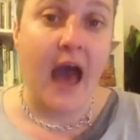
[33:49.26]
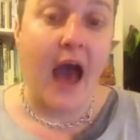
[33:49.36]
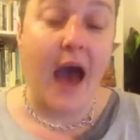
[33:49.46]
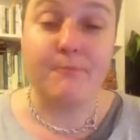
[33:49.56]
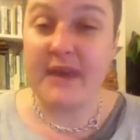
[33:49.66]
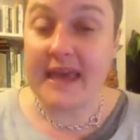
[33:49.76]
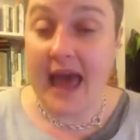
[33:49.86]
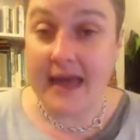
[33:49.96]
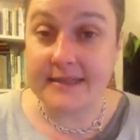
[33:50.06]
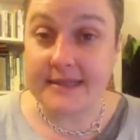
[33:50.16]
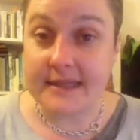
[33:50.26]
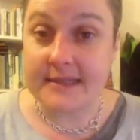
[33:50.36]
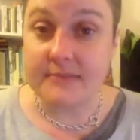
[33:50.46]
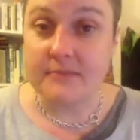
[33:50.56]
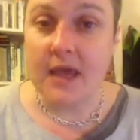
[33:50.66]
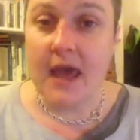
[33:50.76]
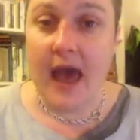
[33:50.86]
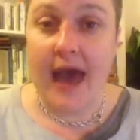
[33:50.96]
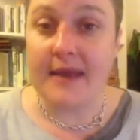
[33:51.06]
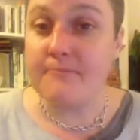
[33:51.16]
and be candid.
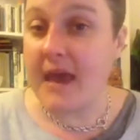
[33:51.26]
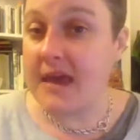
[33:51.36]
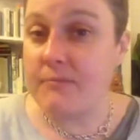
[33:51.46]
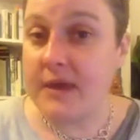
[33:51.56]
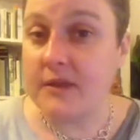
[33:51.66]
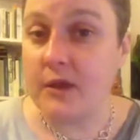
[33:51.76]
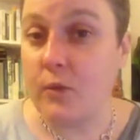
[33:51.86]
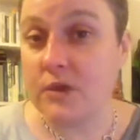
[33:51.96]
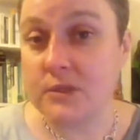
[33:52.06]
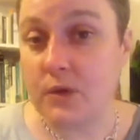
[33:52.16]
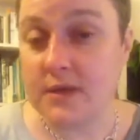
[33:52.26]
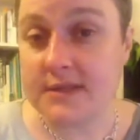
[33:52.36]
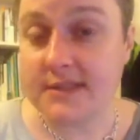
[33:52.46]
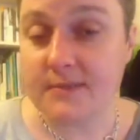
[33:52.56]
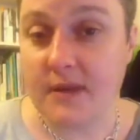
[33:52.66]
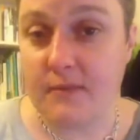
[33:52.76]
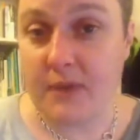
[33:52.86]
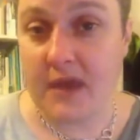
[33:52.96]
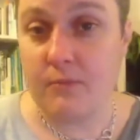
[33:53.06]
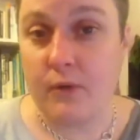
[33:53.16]
And it may be that you want to ask some other
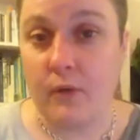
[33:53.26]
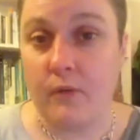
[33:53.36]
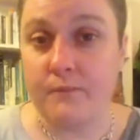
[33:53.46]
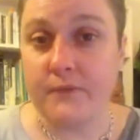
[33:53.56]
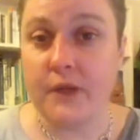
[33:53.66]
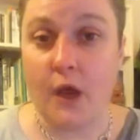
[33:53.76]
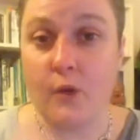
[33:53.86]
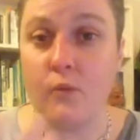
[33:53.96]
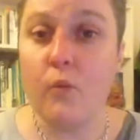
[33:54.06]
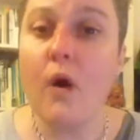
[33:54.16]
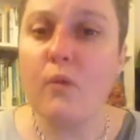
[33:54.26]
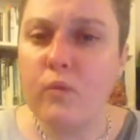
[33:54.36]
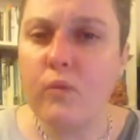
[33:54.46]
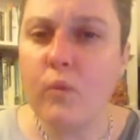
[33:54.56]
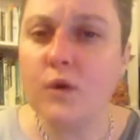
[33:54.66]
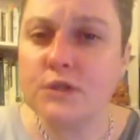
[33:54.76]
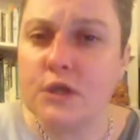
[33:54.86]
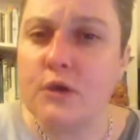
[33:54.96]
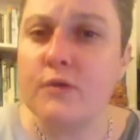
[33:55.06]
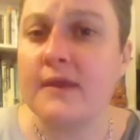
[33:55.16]
people, you know, what do
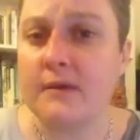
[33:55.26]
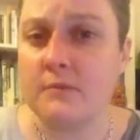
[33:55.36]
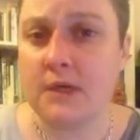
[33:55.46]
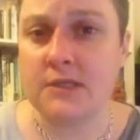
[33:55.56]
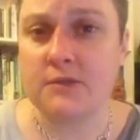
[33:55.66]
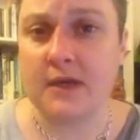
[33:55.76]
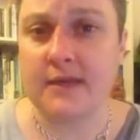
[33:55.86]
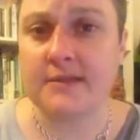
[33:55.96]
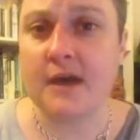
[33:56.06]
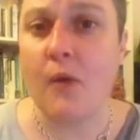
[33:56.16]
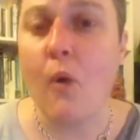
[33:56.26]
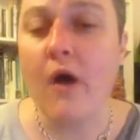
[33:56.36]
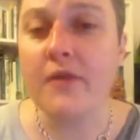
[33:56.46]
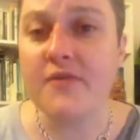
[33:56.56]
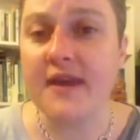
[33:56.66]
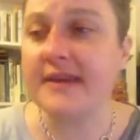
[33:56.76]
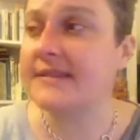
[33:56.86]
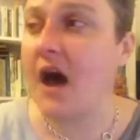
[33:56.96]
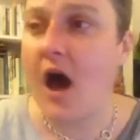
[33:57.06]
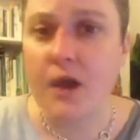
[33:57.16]
you think my strengths are? What are the things
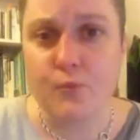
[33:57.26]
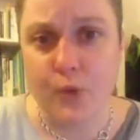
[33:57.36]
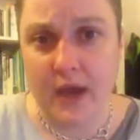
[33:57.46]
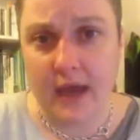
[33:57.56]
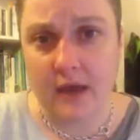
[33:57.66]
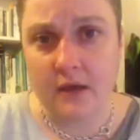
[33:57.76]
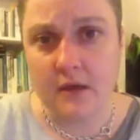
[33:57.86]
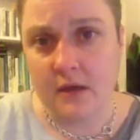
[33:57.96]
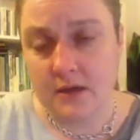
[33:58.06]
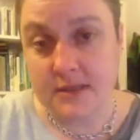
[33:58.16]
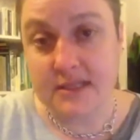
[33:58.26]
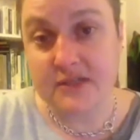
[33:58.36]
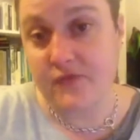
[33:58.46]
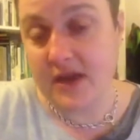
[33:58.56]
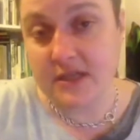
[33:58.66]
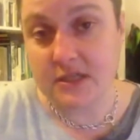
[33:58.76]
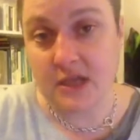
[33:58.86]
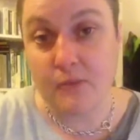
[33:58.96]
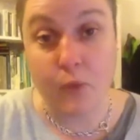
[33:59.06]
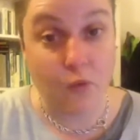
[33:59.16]
that I bring to this
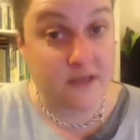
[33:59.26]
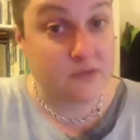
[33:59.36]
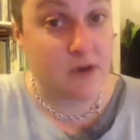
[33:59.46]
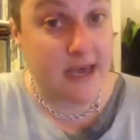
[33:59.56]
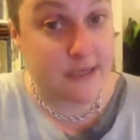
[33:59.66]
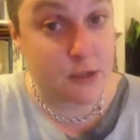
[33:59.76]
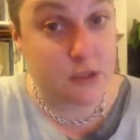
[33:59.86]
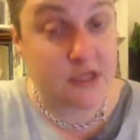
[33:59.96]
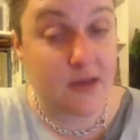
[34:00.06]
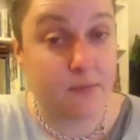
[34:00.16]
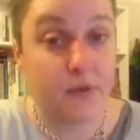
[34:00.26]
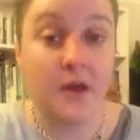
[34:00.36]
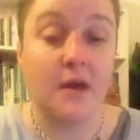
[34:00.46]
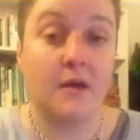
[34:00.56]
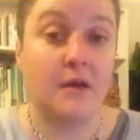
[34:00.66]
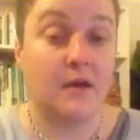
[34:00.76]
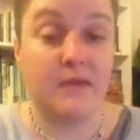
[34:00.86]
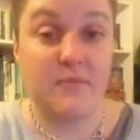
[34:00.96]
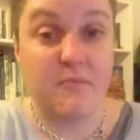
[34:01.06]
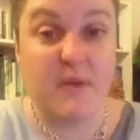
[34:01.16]
friendship or this relationship?
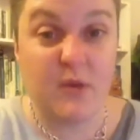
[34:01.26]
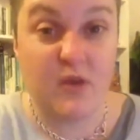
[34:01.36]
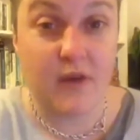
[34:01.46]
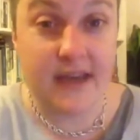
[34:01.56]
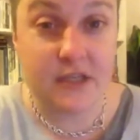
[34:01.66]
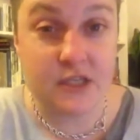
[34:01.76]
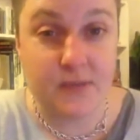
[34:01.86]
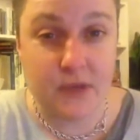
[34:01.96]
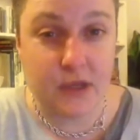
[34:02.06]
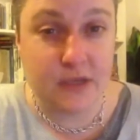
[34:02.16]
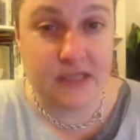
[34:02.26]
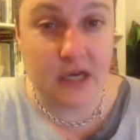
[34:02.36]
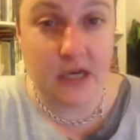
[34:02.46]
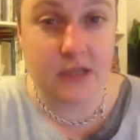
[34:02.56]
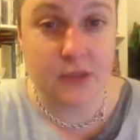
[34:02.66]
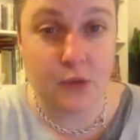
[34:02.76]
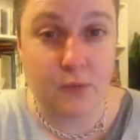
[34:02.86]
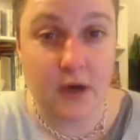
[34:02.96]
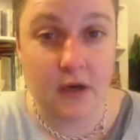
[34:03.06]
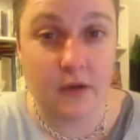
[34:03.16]
Maybe you're in a relationship and you need to ask your
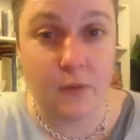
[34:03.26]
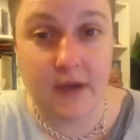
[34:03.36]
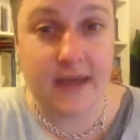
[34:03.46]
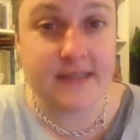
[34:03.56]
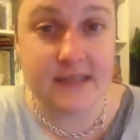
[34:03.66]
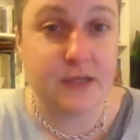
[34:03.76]
partner what it is that